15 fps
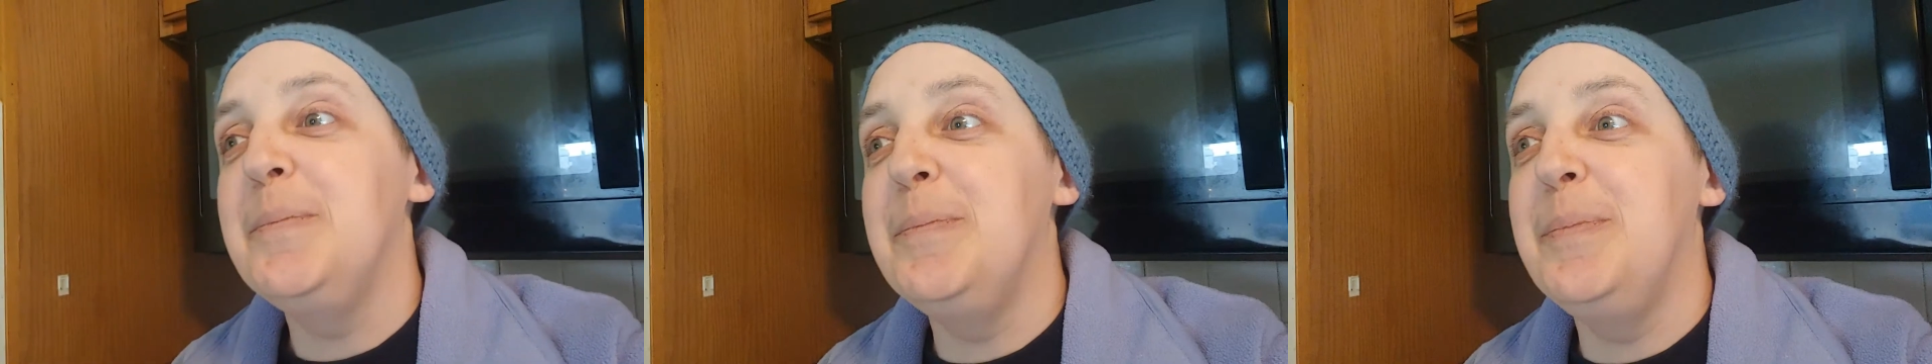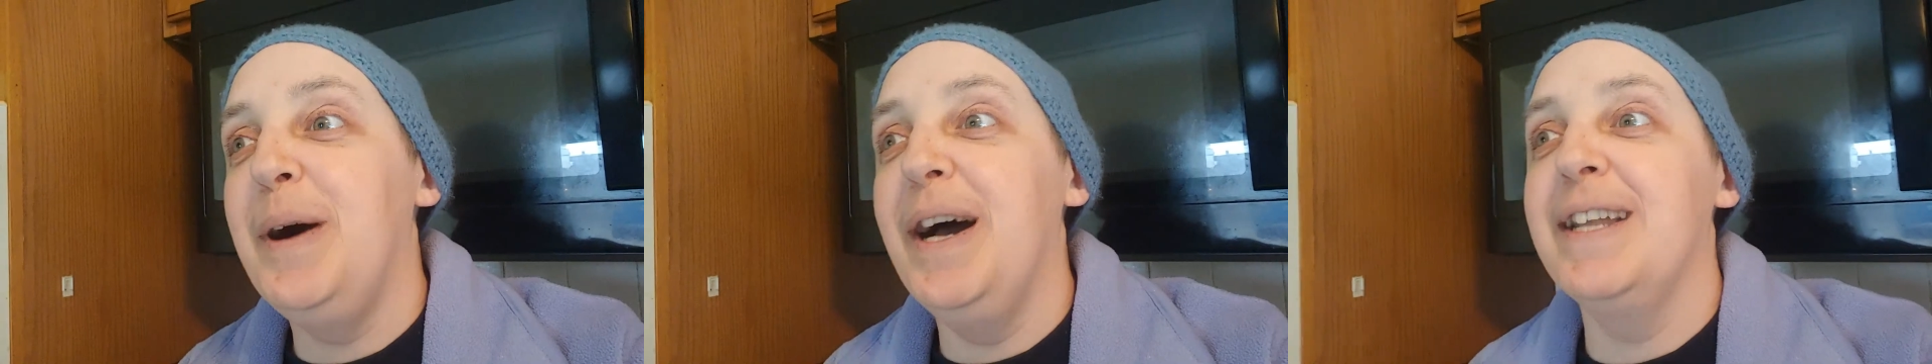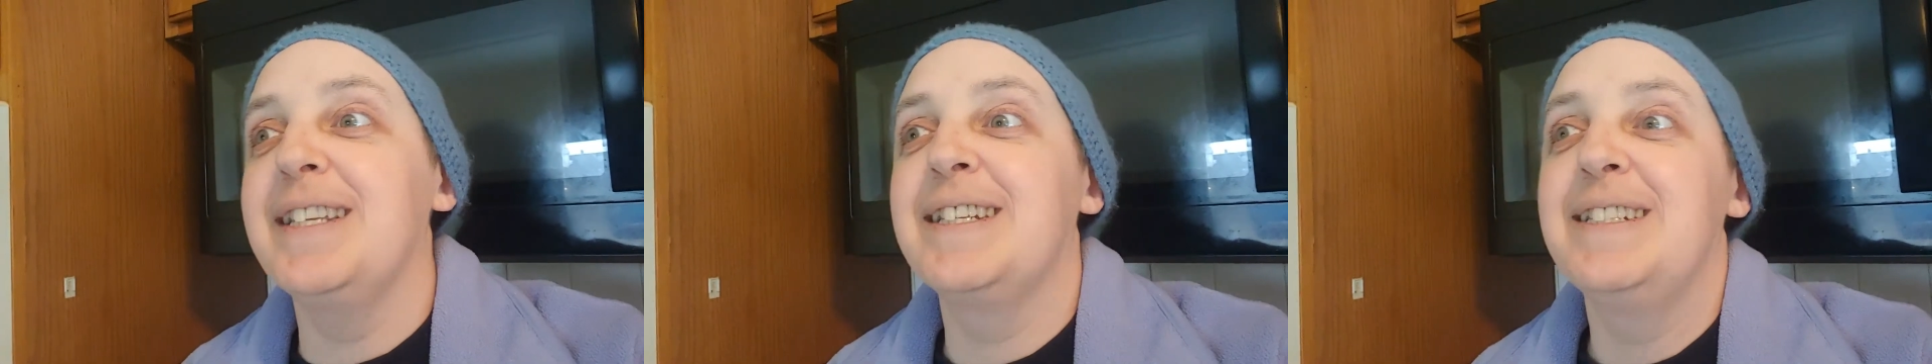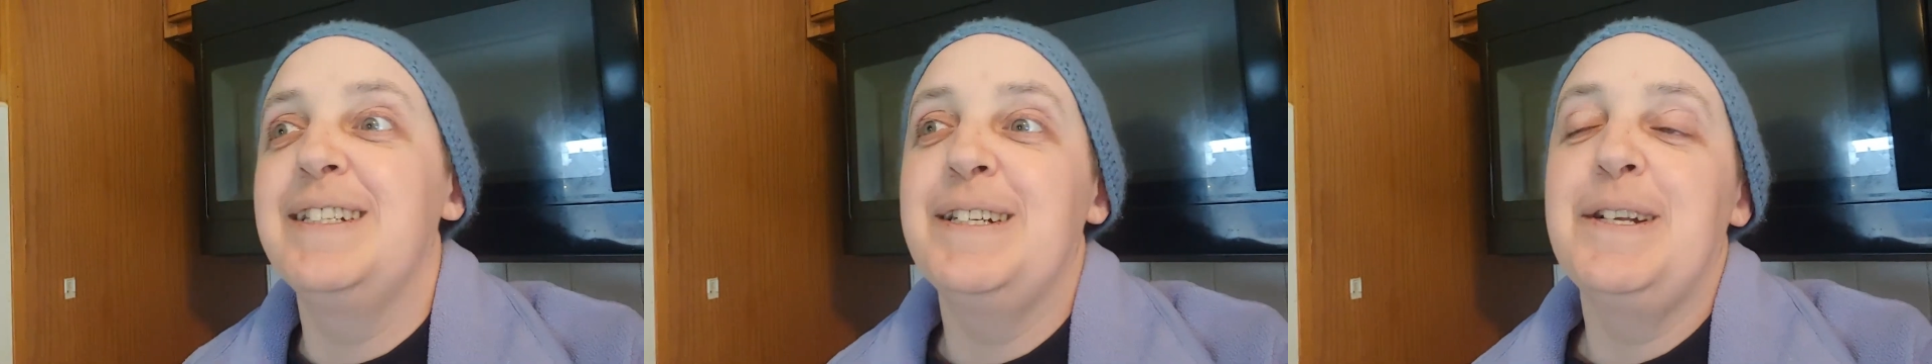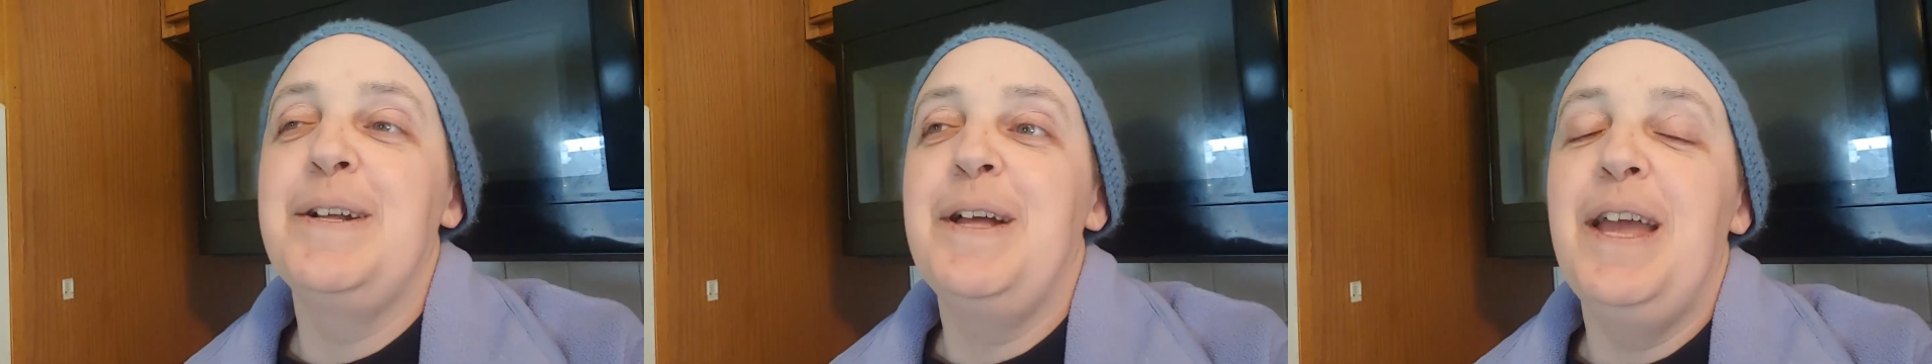But
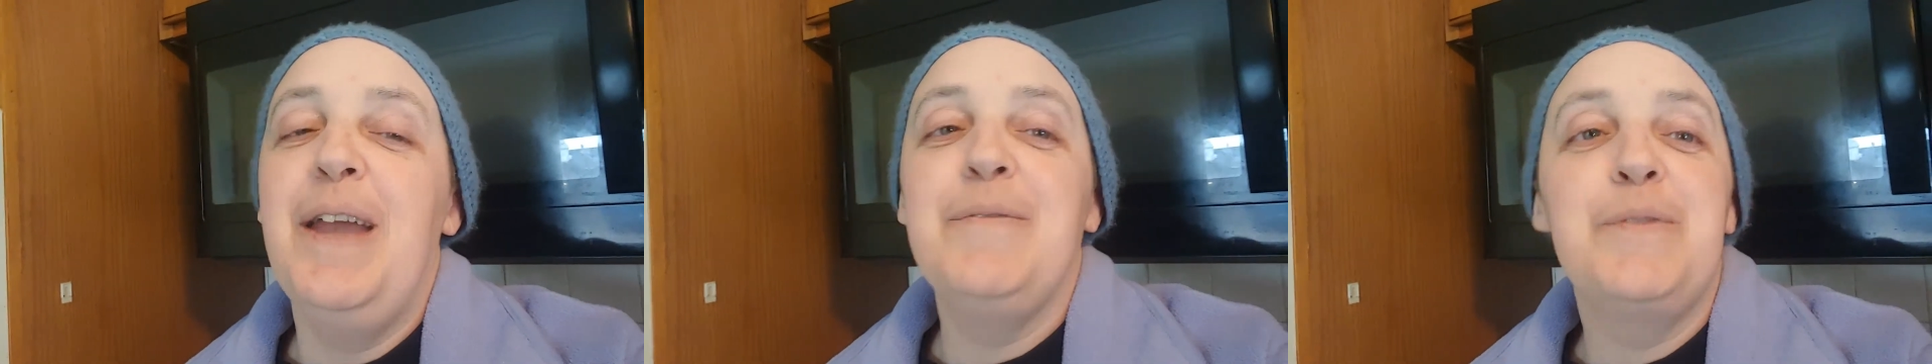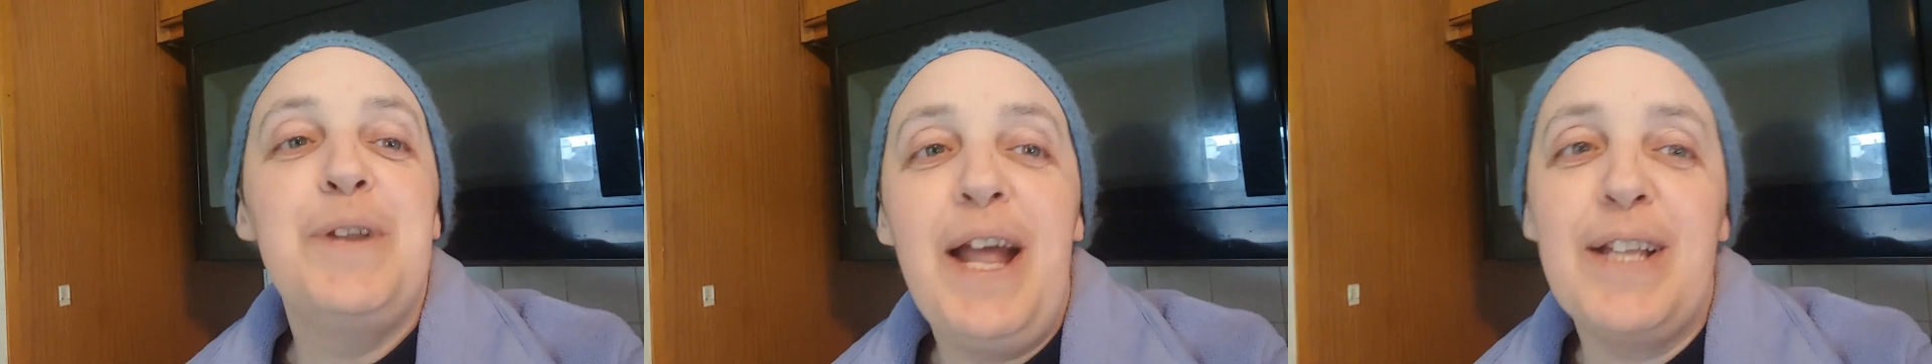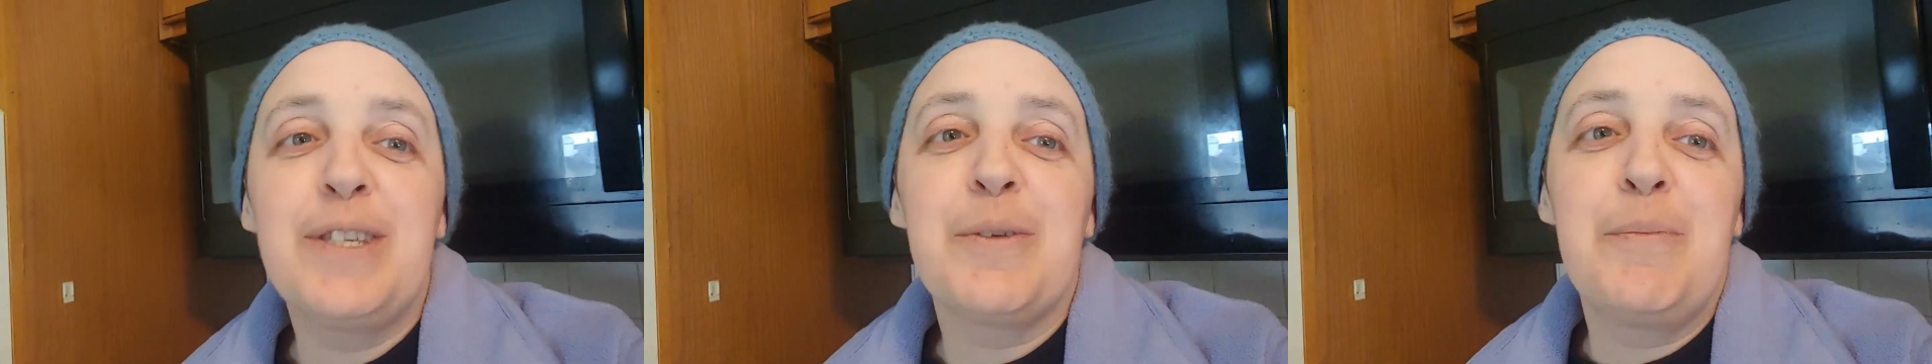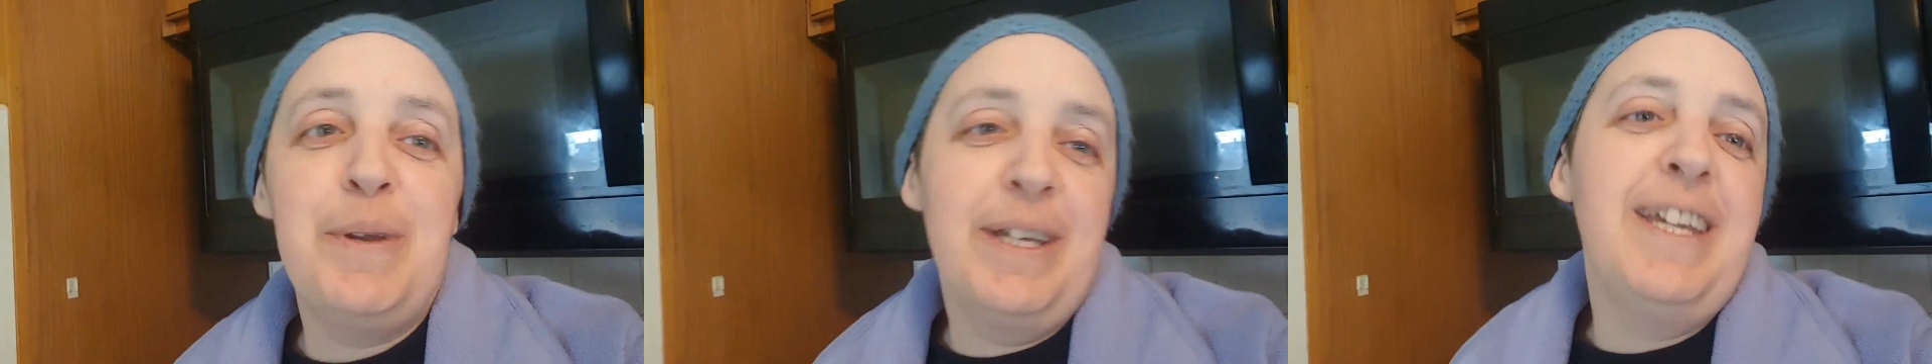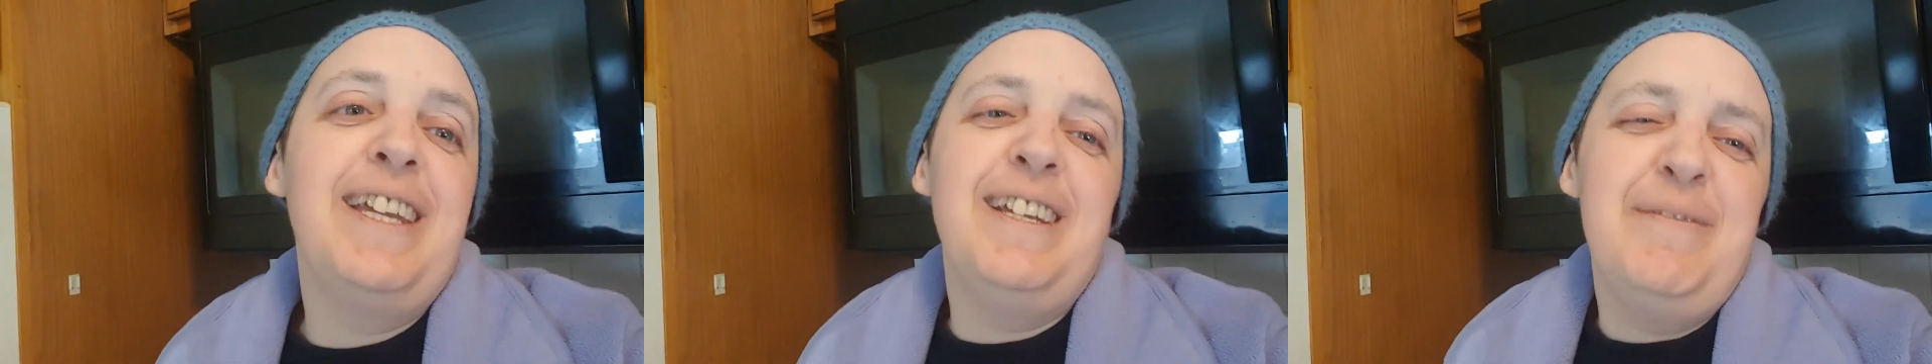if you're not so
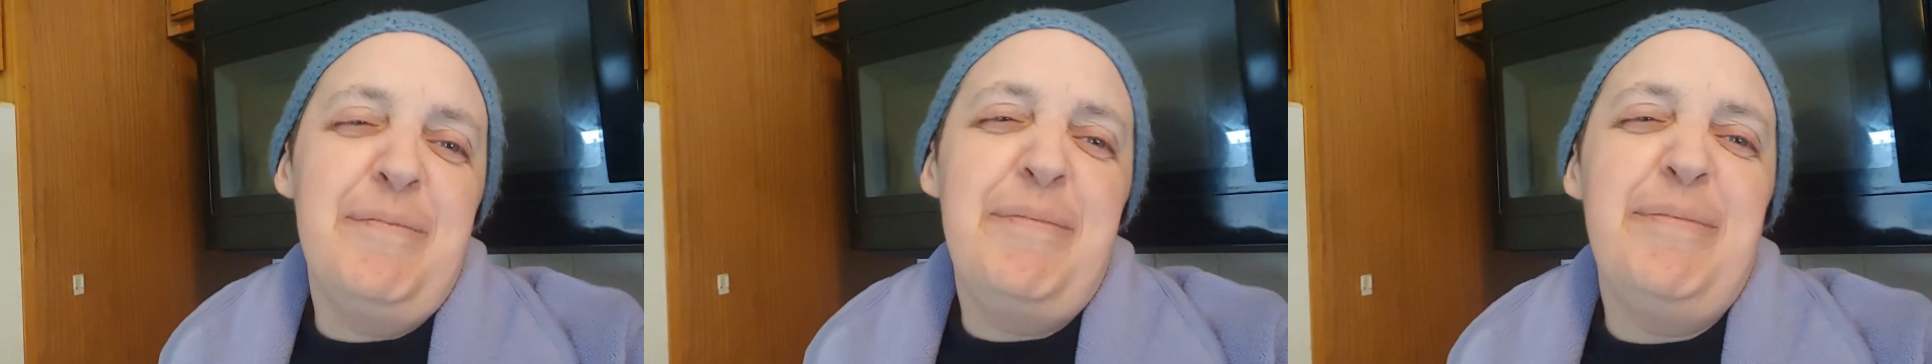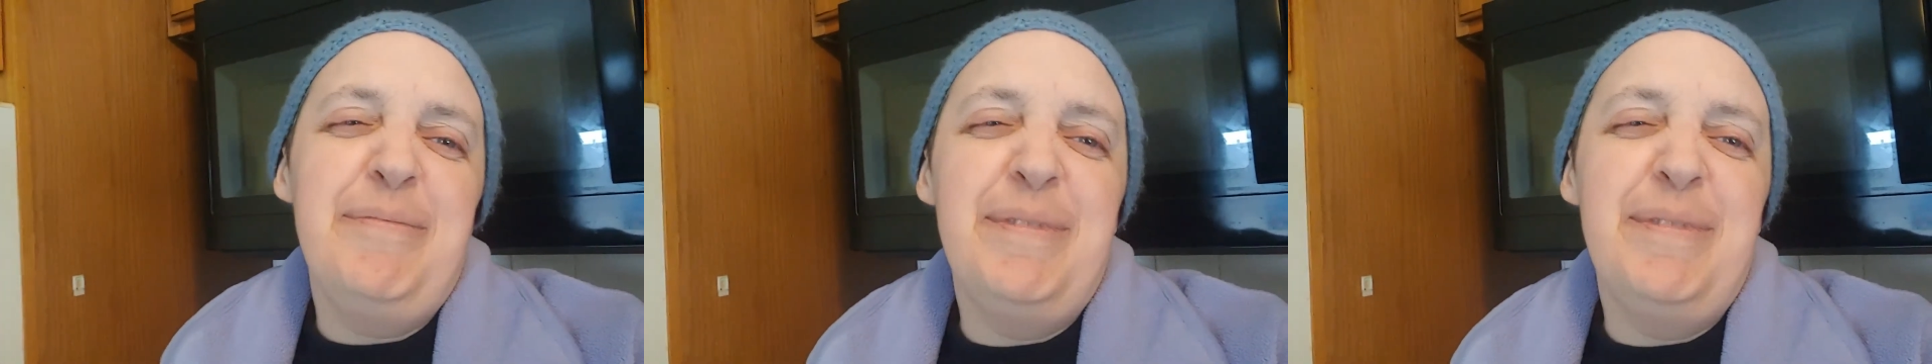picky,